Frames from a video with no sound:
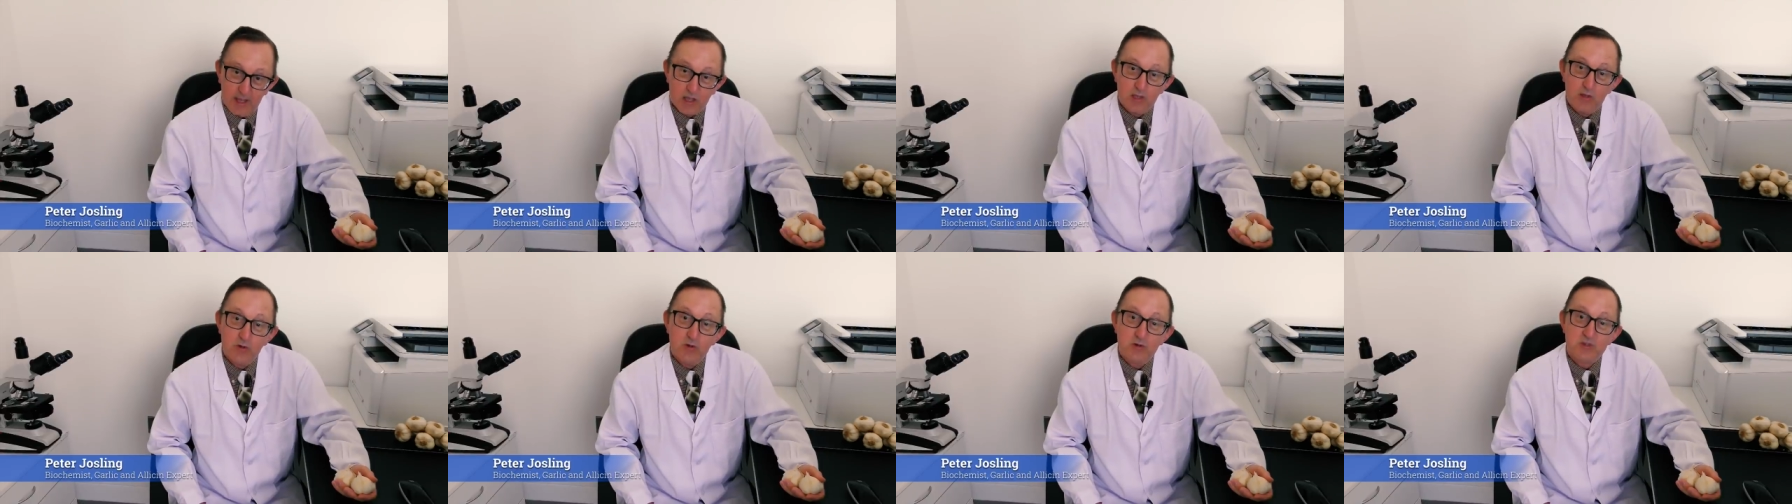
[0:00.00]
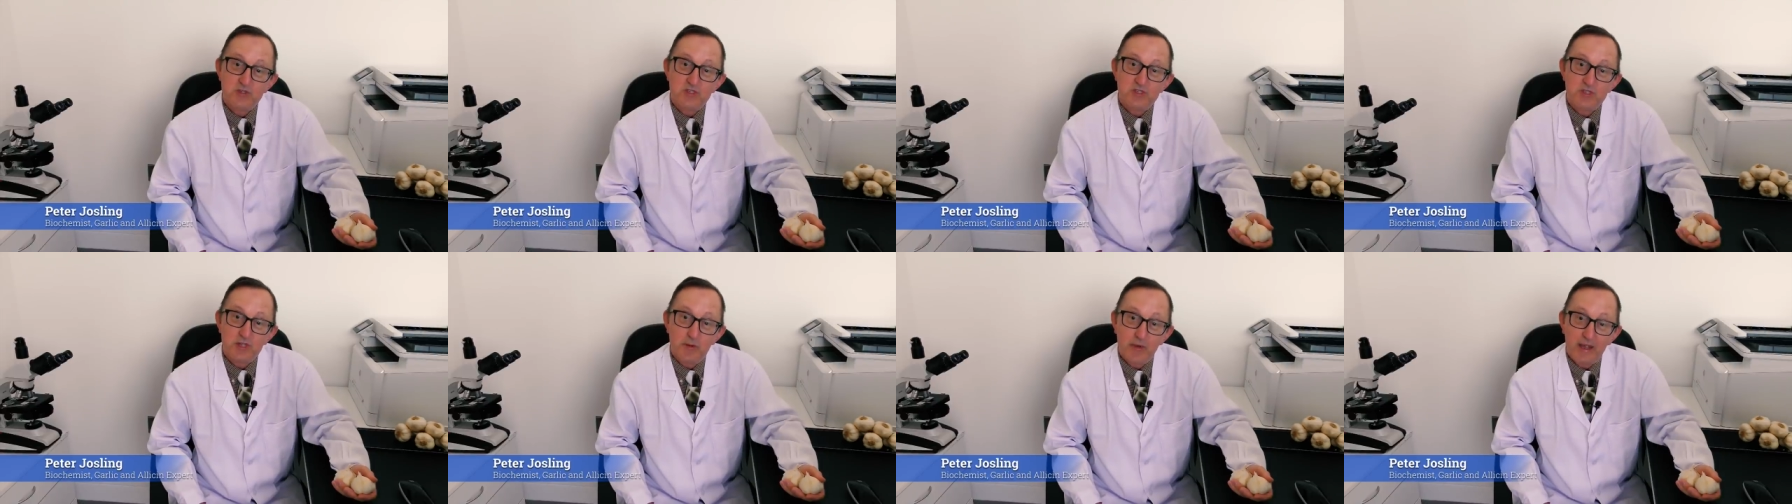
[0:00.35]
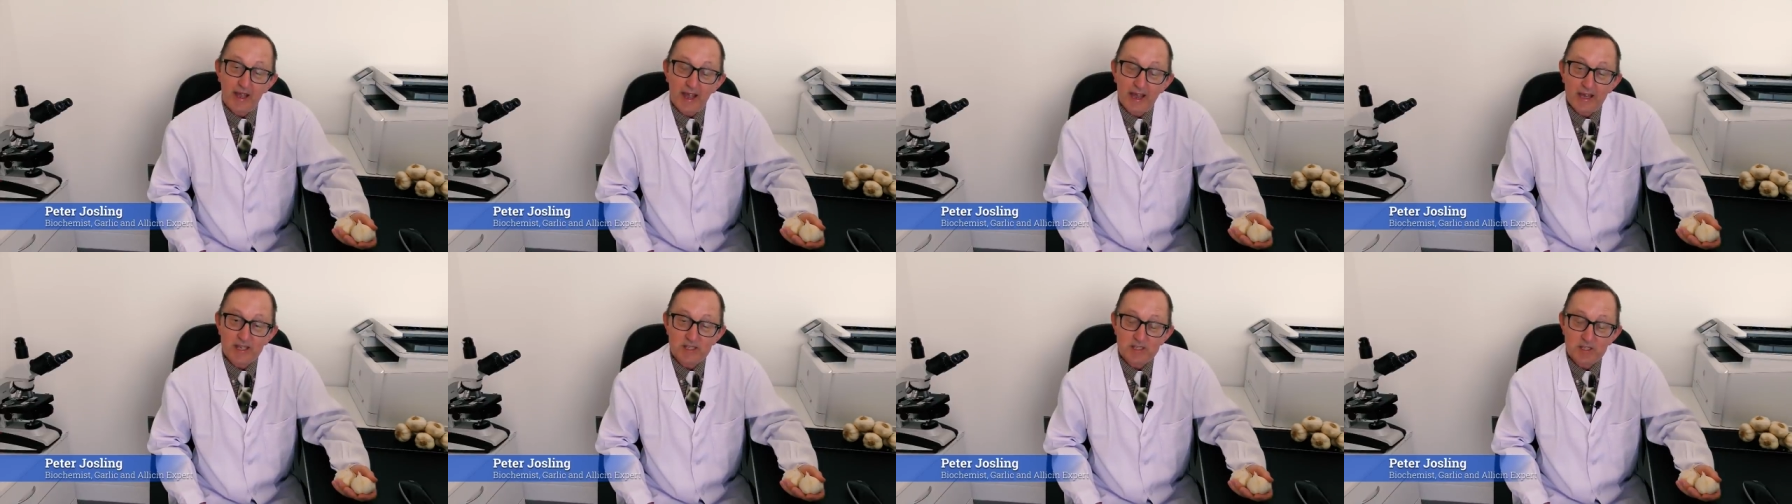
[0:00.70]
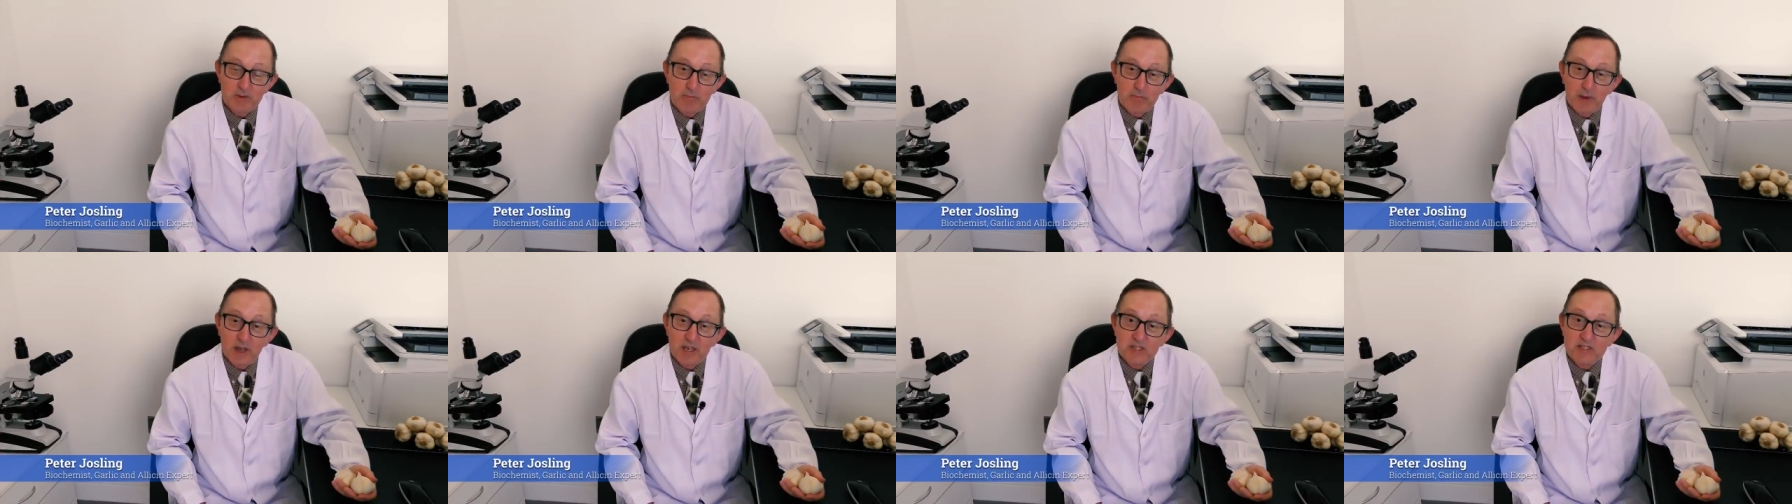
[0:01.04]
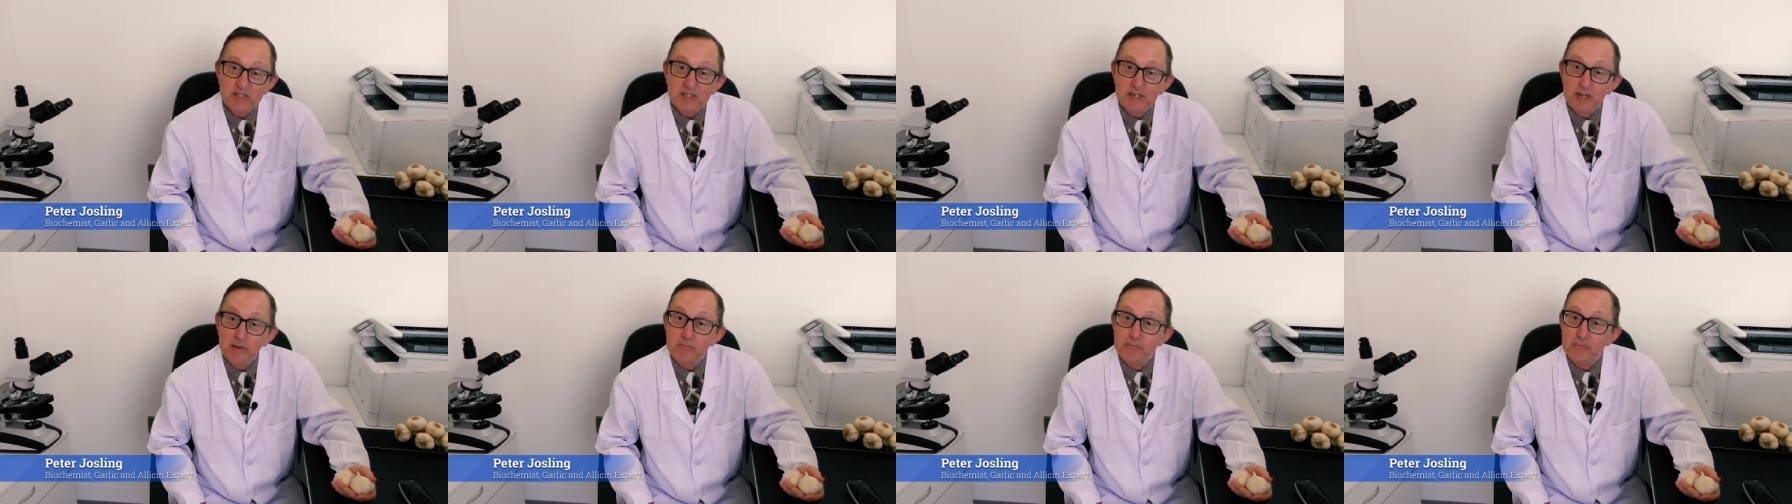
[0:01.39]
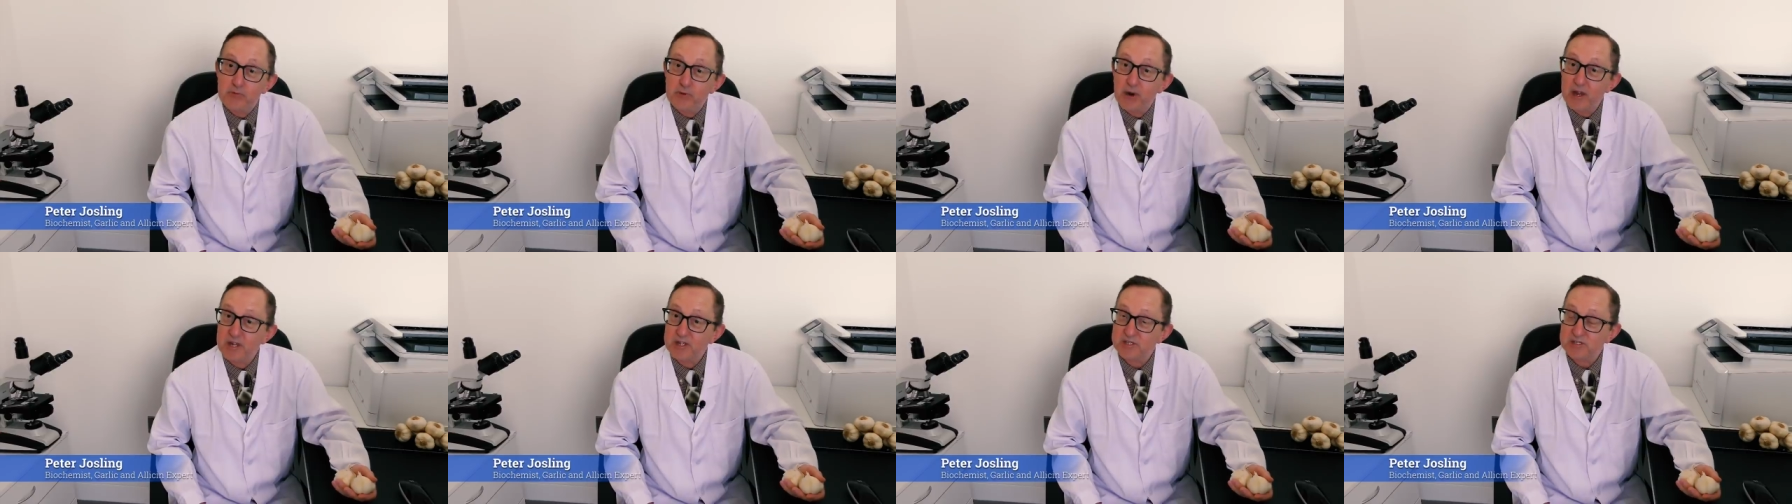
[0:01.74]
Your stomach acid basically
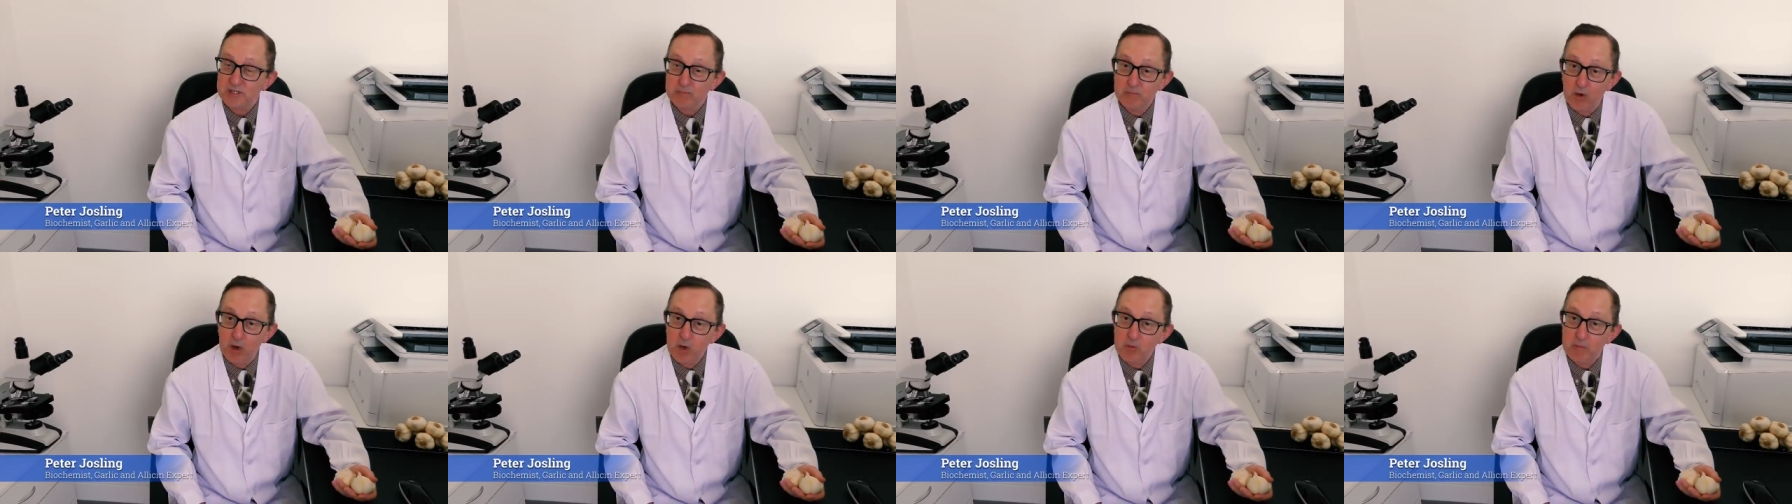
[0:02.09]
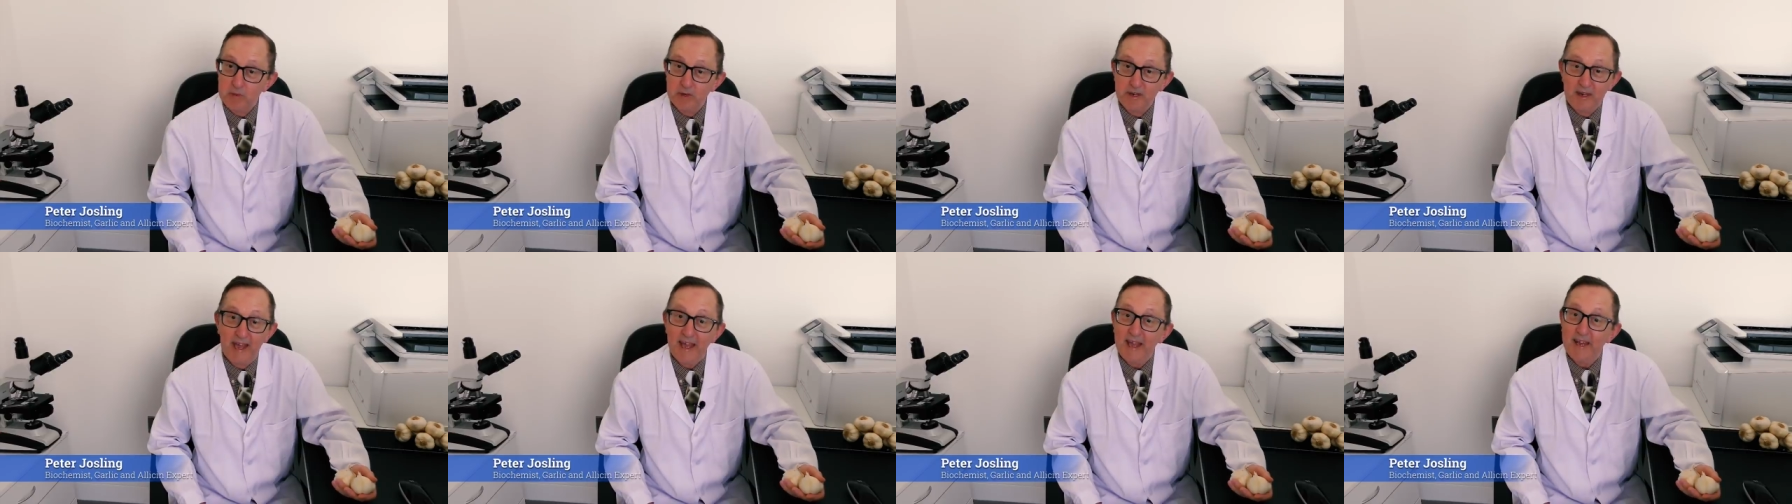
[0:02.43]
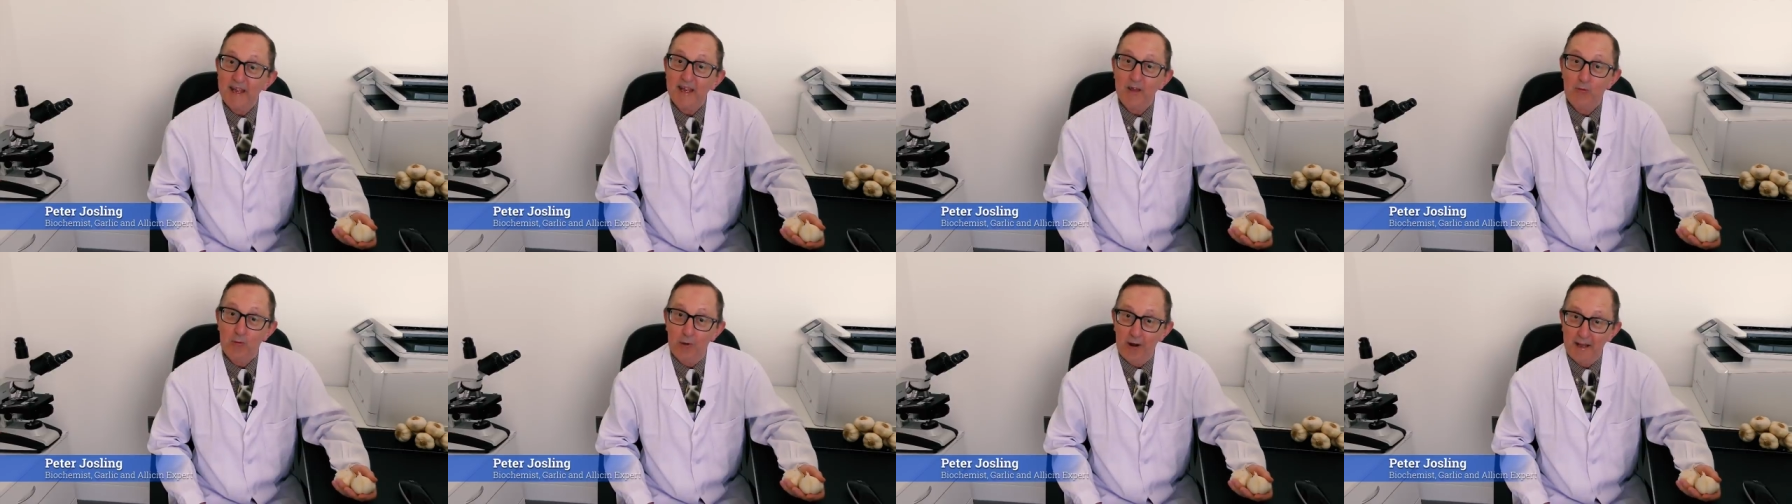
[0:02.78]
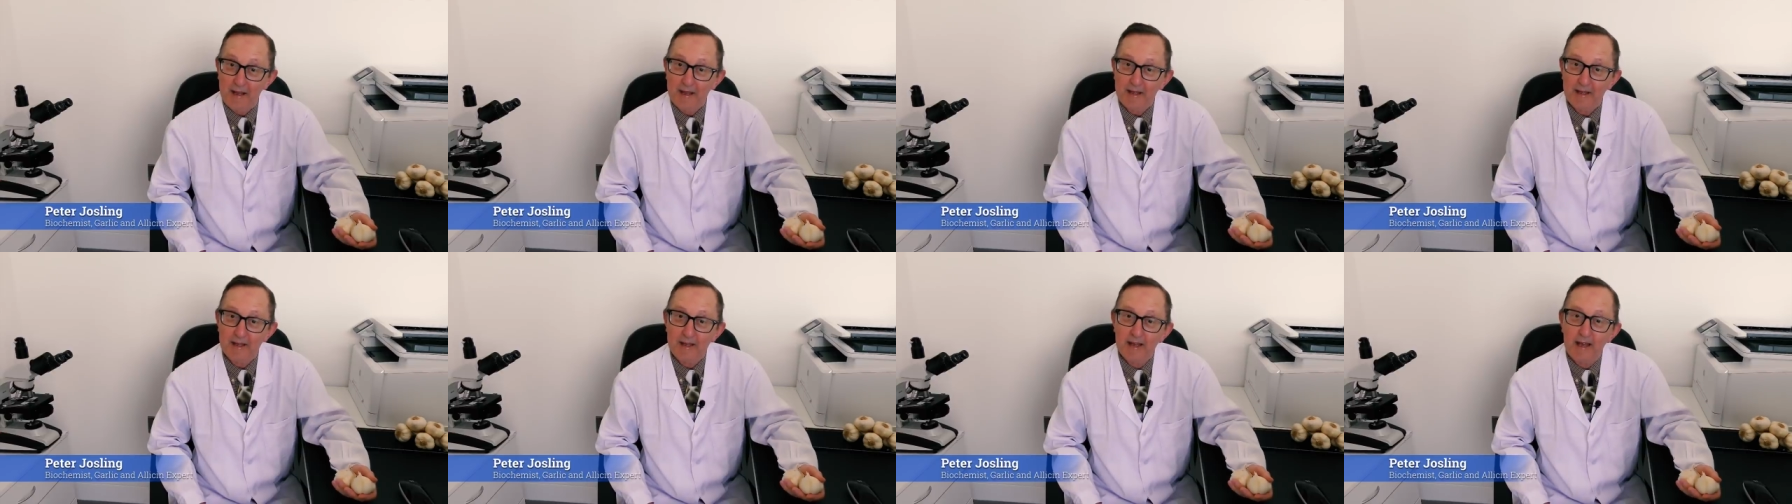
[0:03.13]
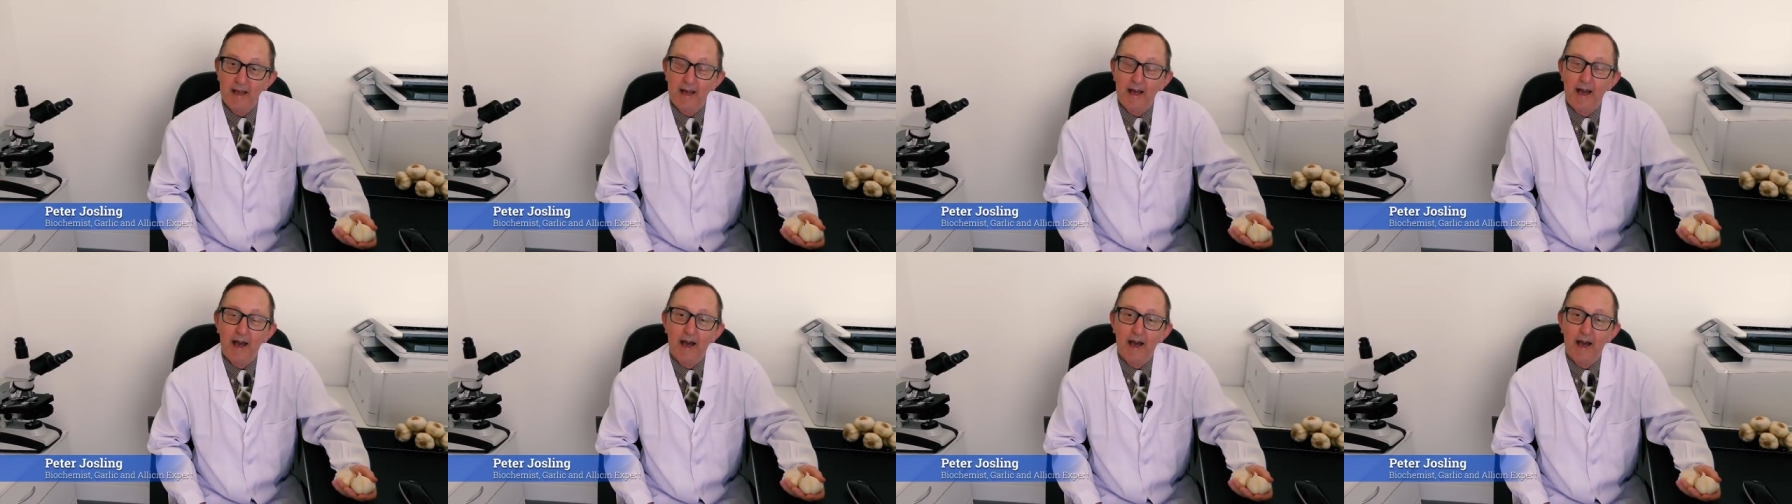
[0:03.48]
breaks them open anyway